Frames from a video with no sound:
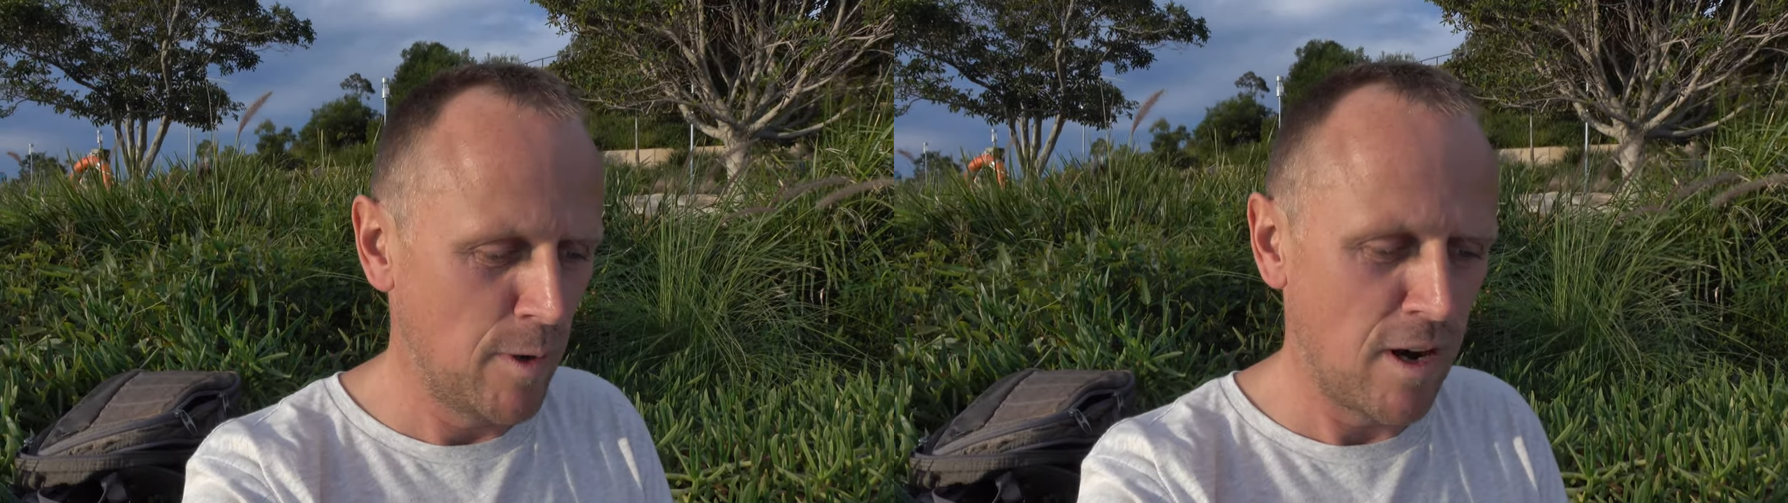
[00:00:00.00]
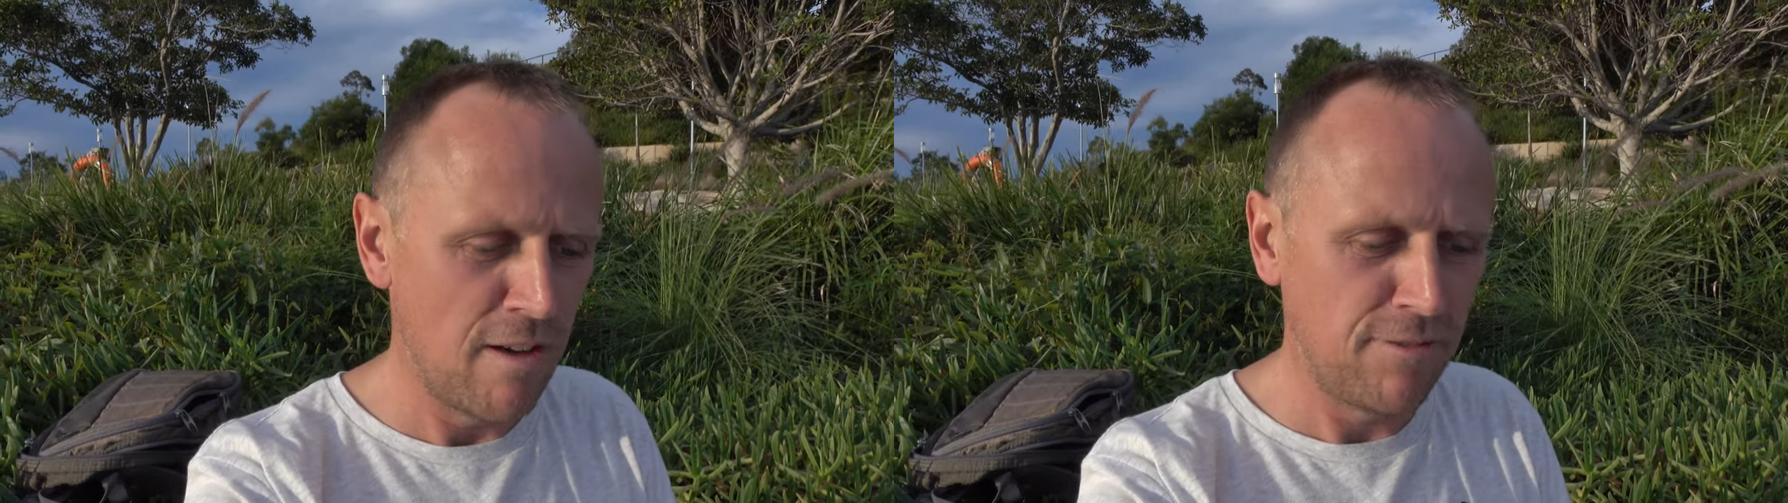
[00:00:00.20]

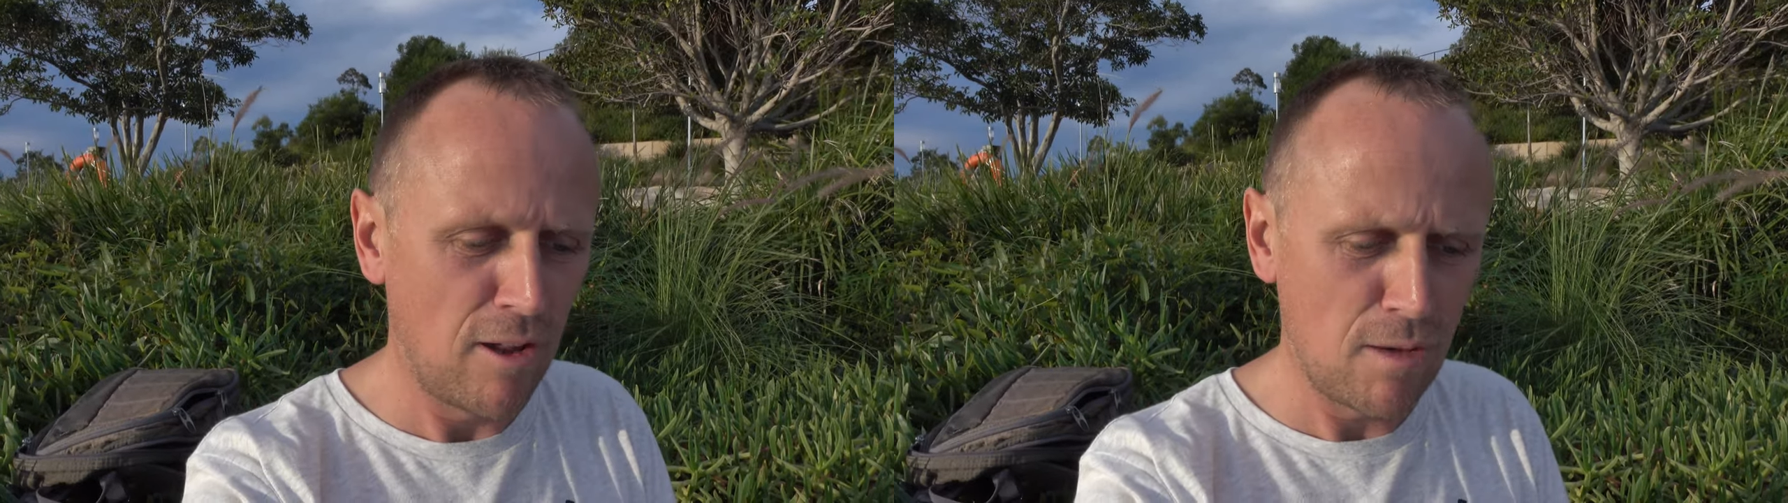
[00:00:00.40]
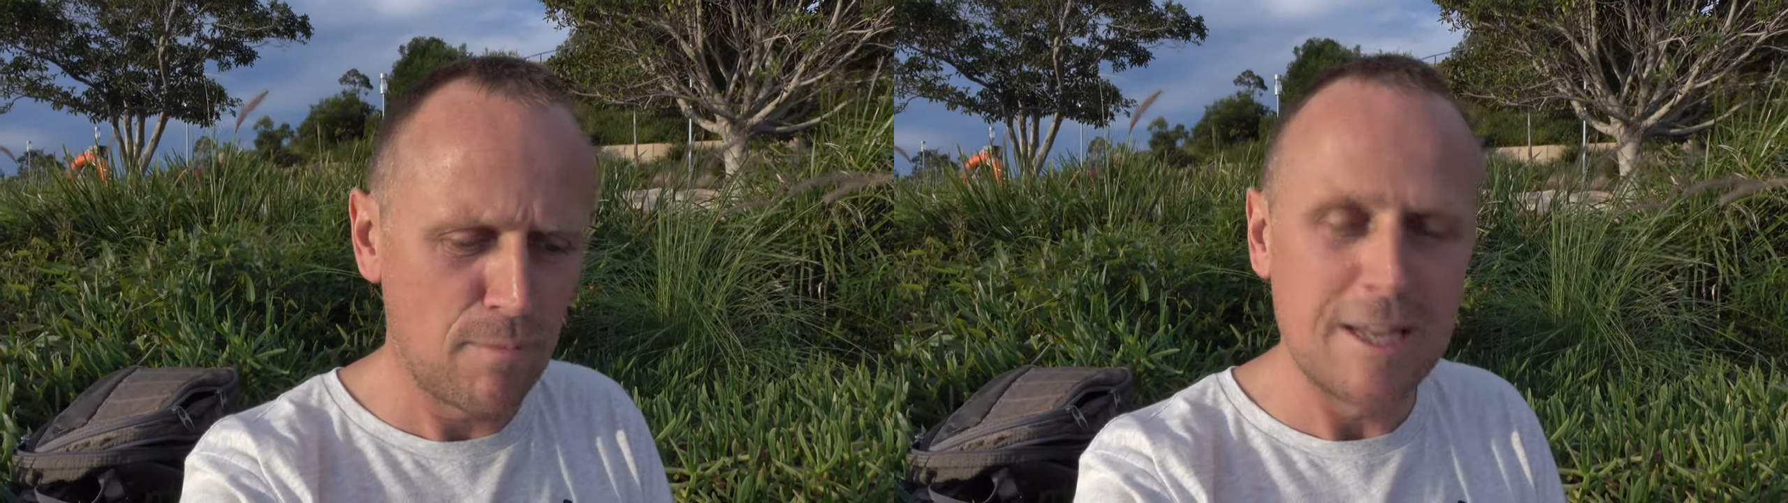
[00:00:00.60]
where I
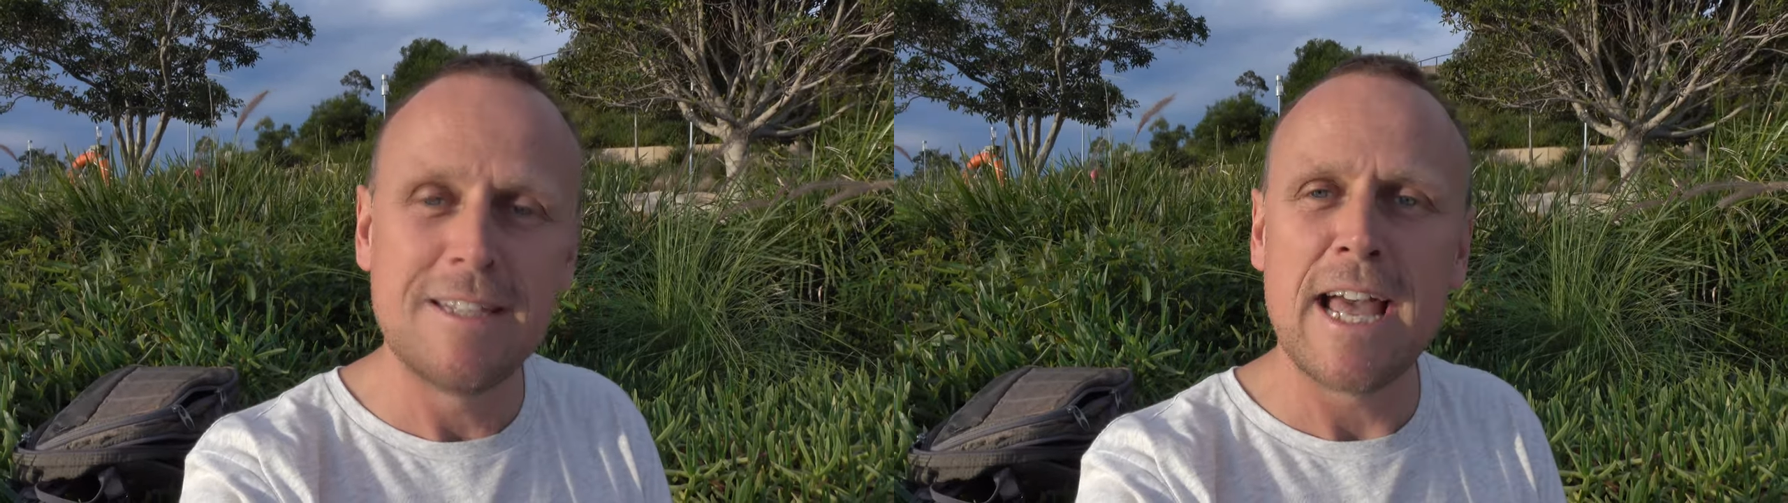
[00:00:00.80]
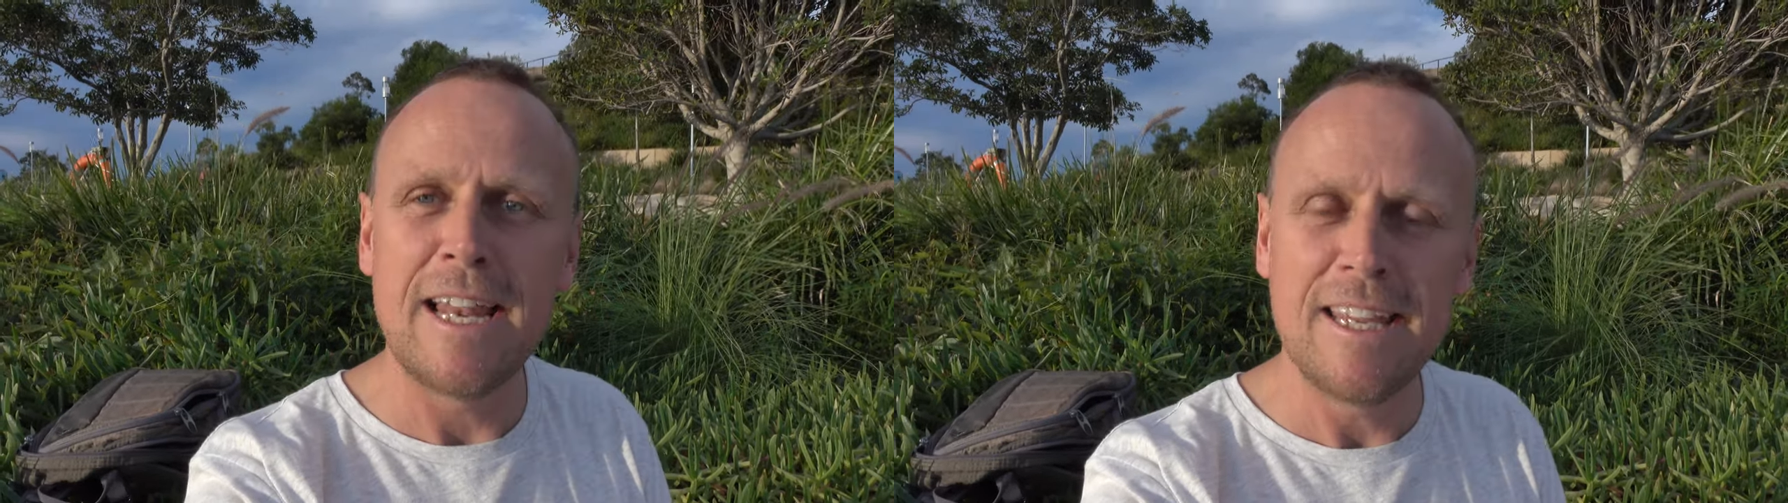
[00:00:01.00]
vlog my
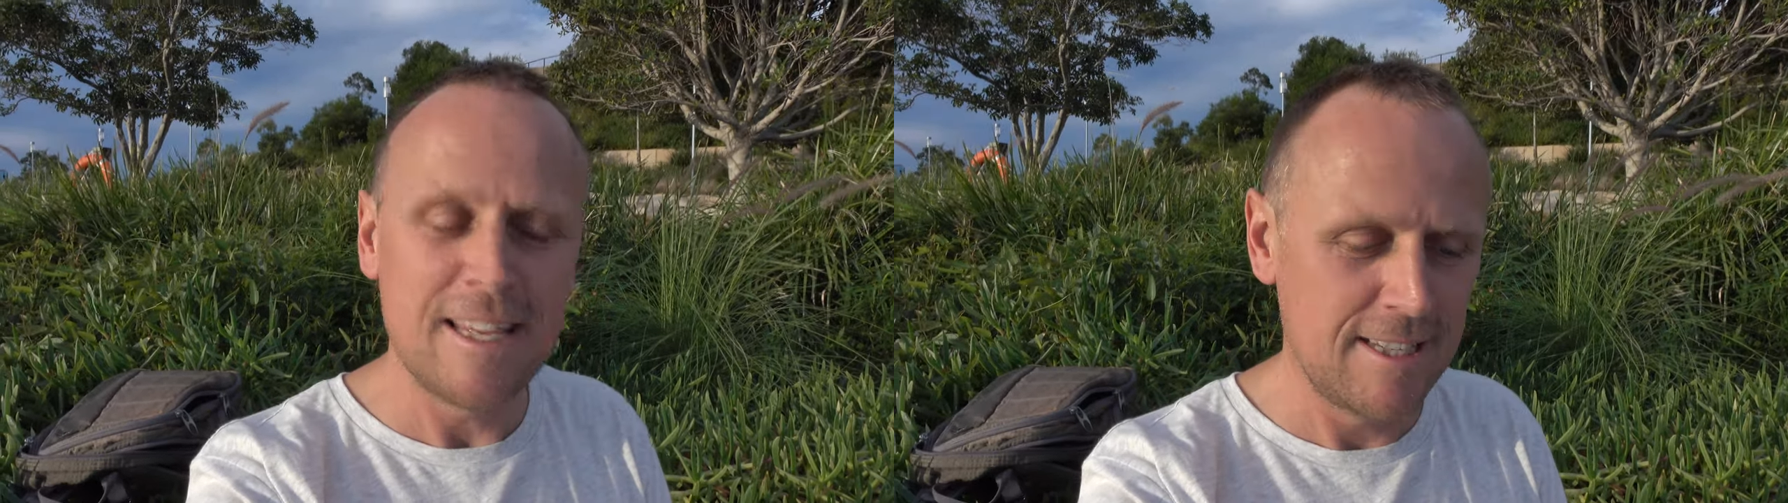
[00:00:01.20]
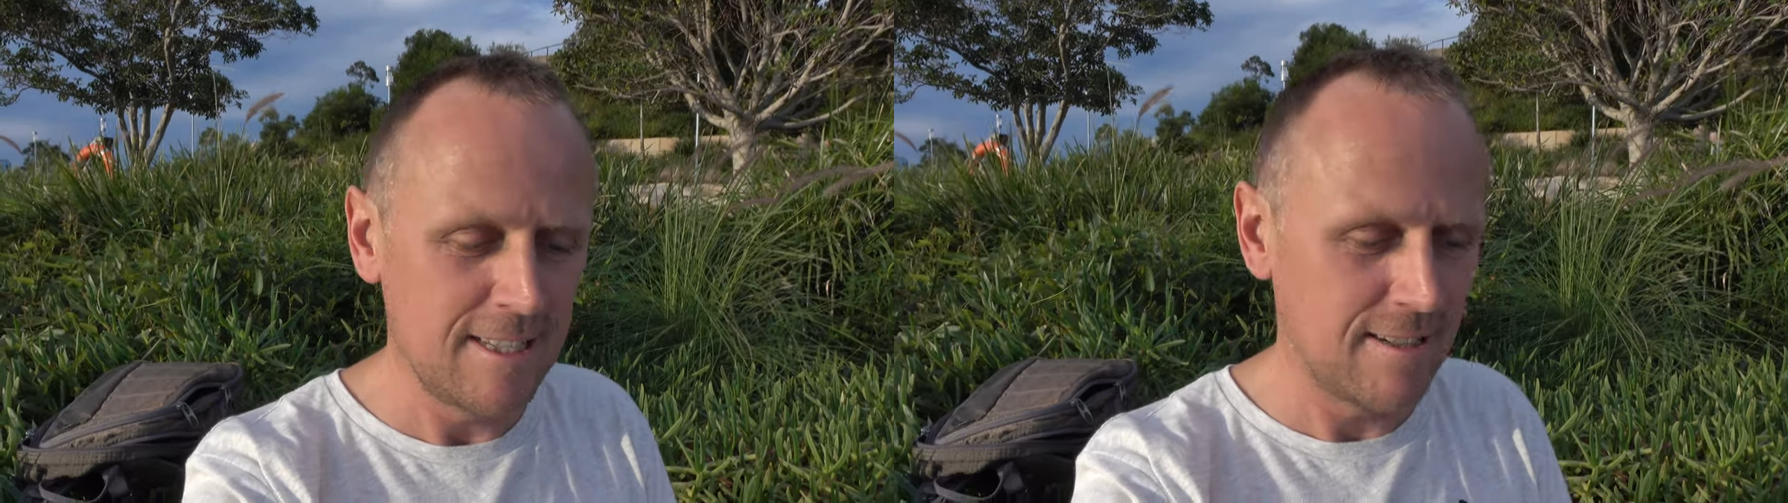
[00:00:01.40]
daily
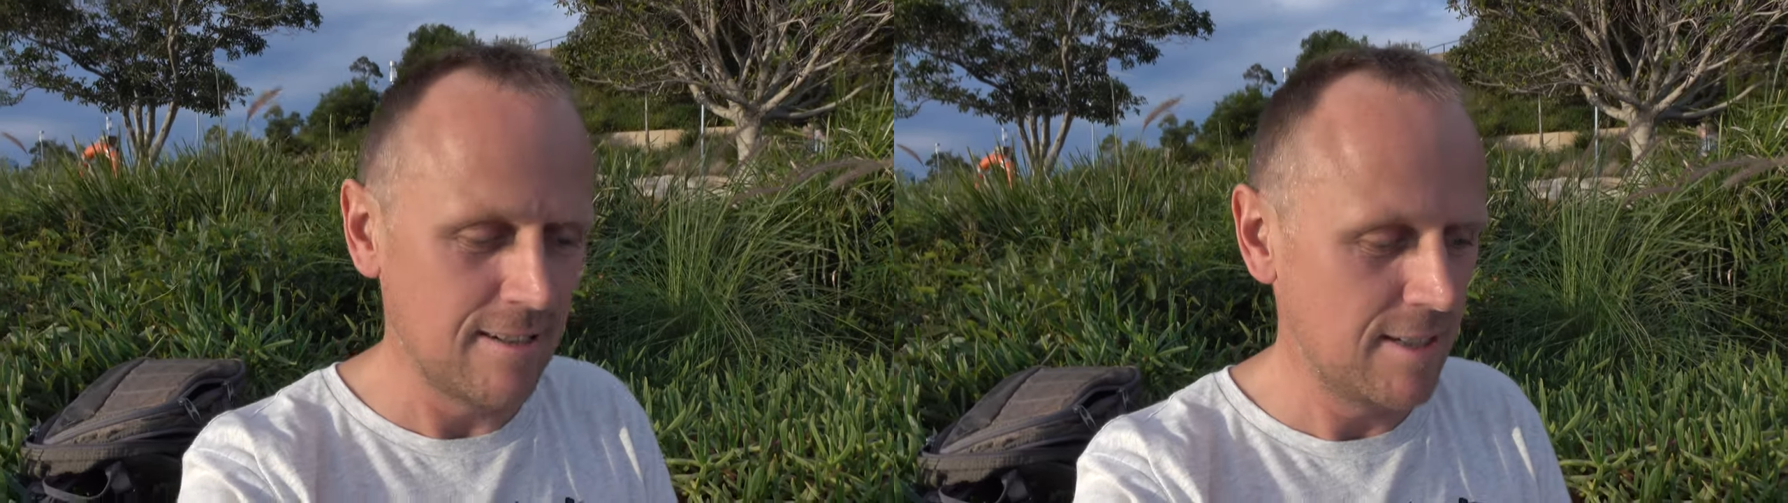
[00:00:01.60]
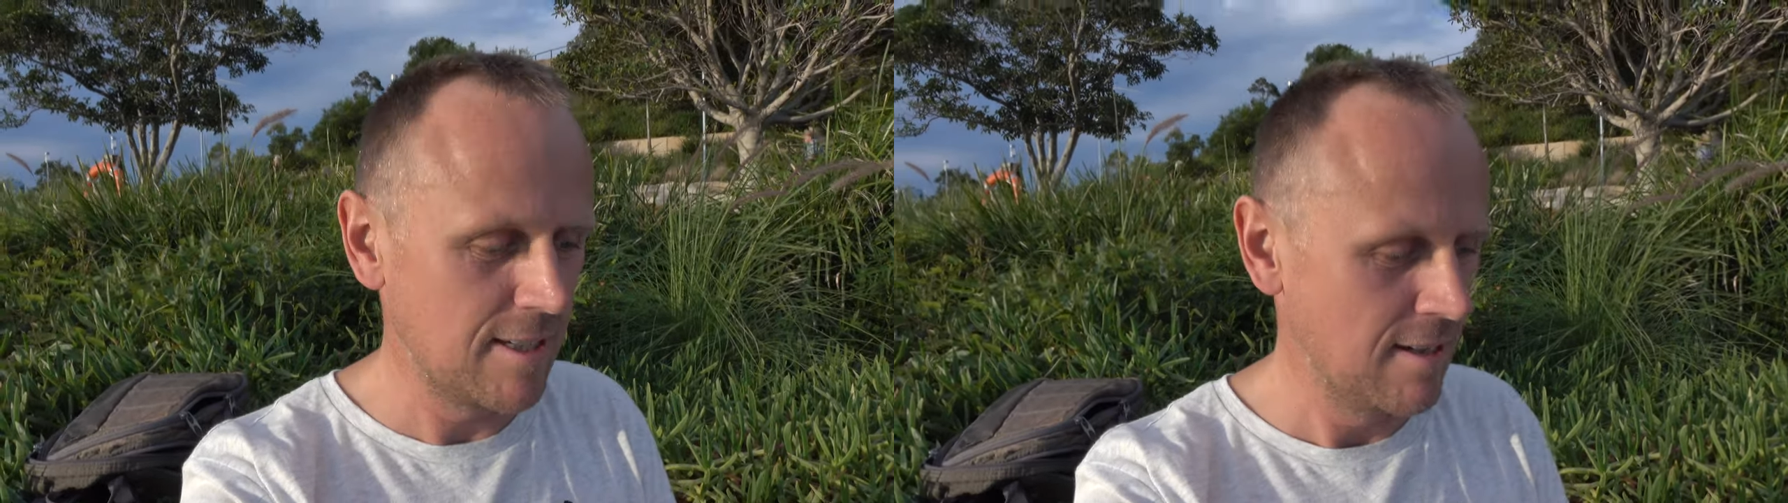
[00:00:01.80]

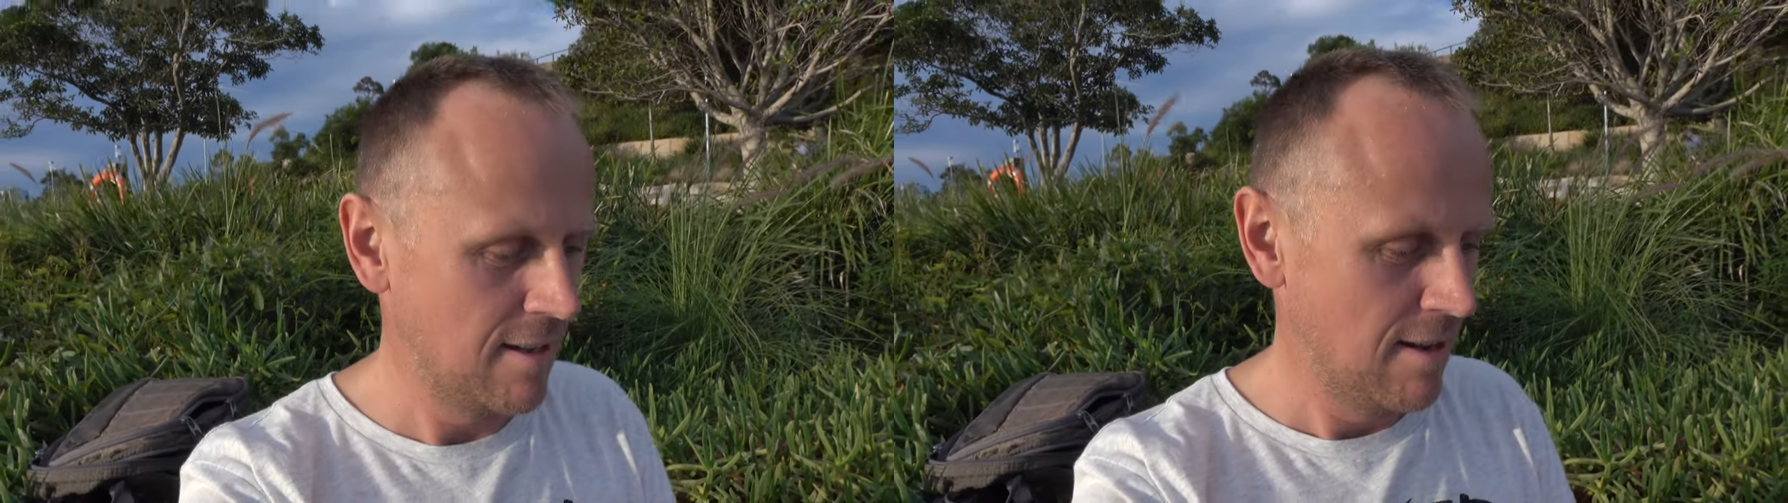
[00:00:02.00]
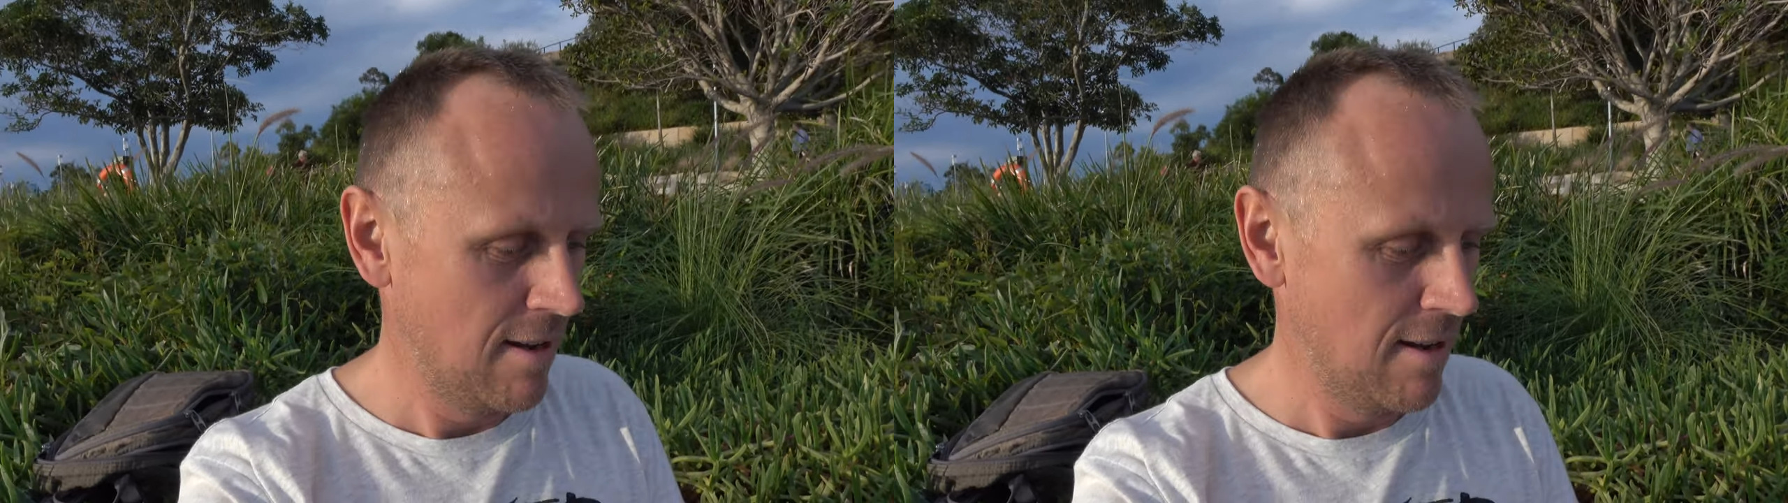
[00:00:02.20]
existence.